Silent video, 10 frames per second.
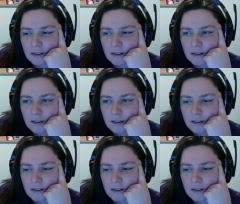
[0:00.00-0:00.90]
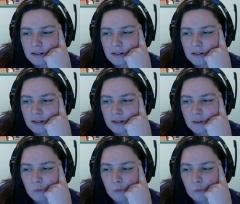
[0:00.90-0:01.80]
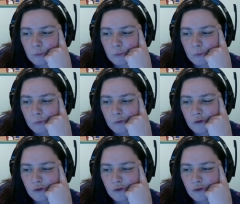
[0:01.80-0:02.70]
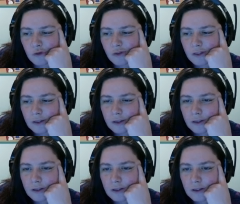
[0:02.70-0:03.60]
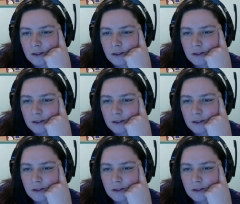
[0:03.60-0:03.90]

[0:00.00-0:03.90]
(no one is talking)